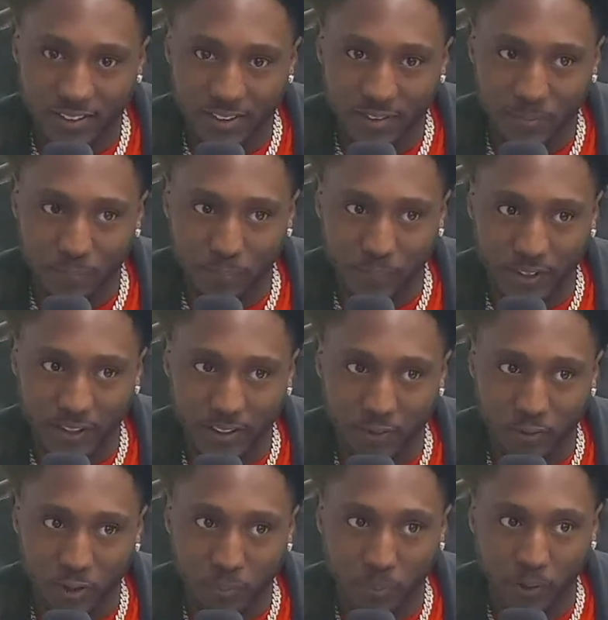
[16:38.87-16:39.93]
man,
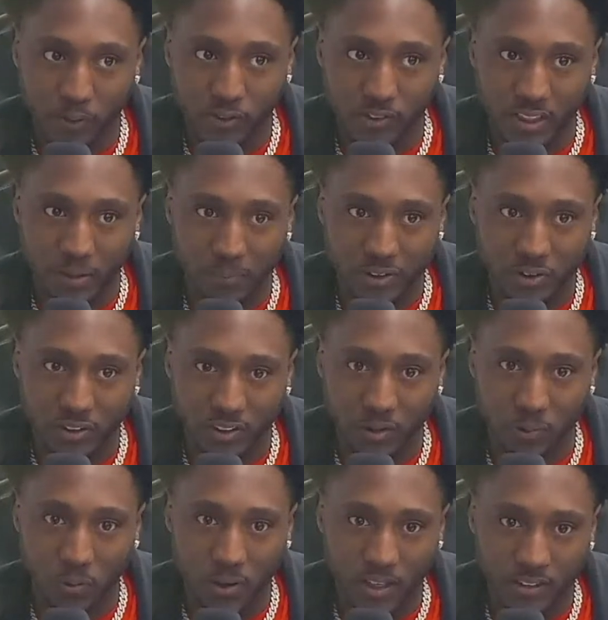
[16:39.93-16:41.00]
one person I've been trying to
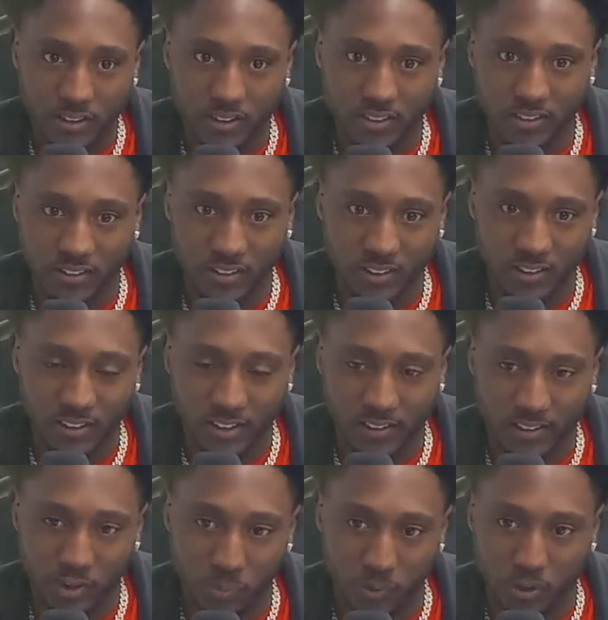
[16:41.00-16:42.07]
watch a little
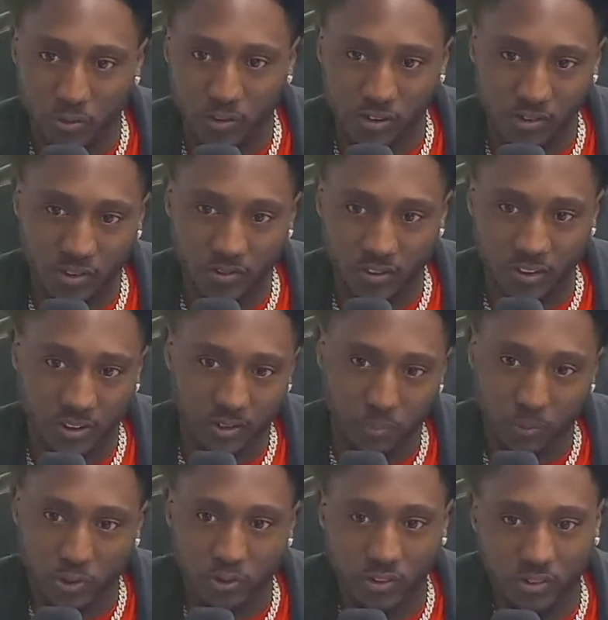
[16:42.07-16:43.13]
lately is Patrice O'Neal.
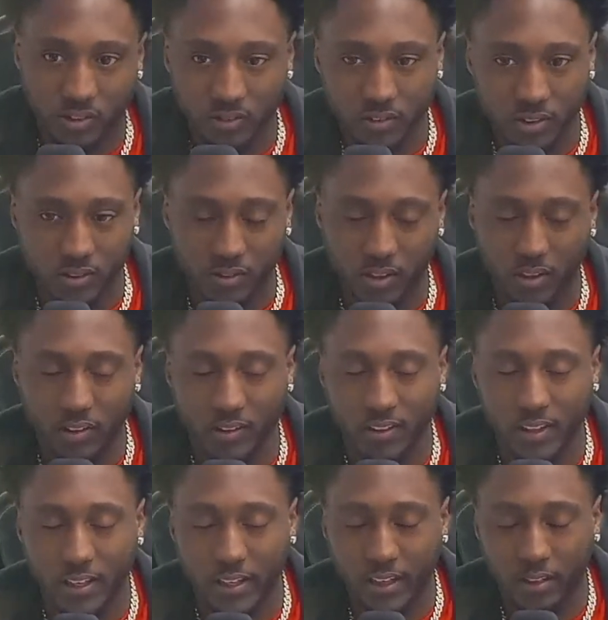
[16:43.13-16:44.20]
Patrice O'Neal's
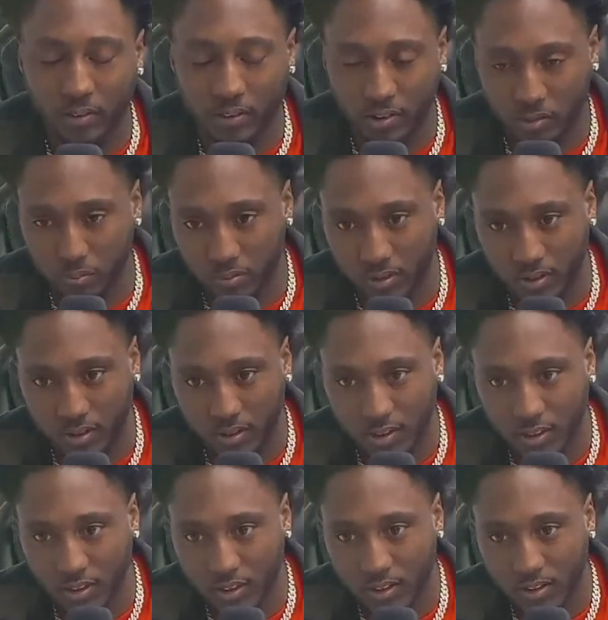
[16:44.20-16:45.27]
hilarious, bro.
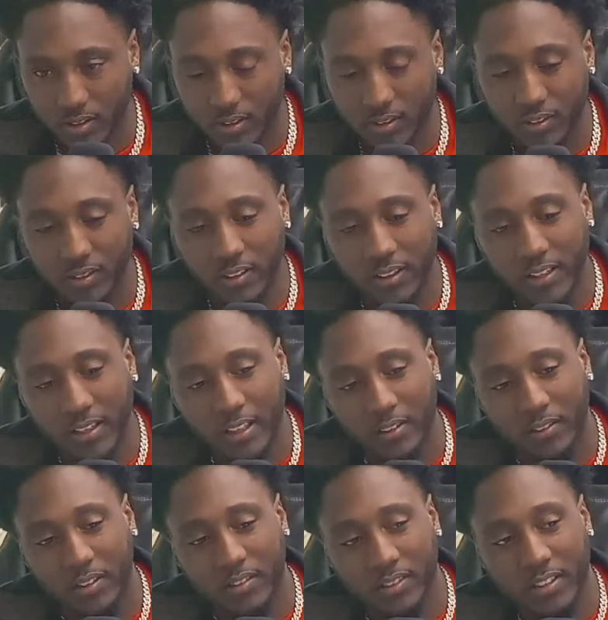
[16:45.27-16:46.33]

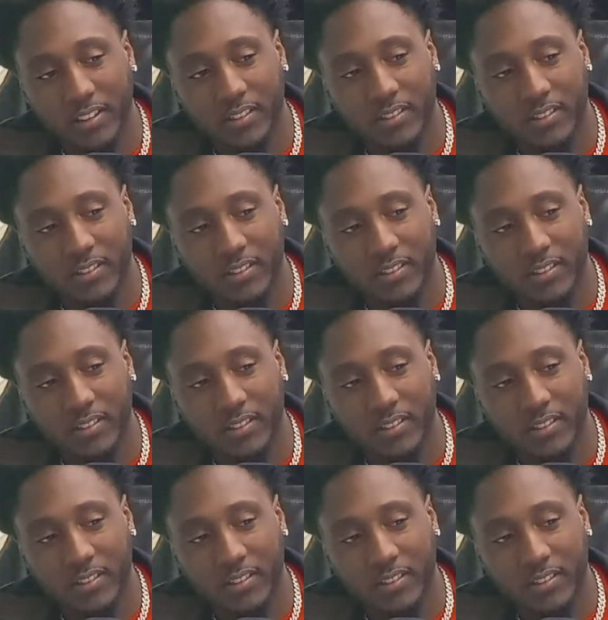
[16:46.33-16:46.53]
Hilarious. And his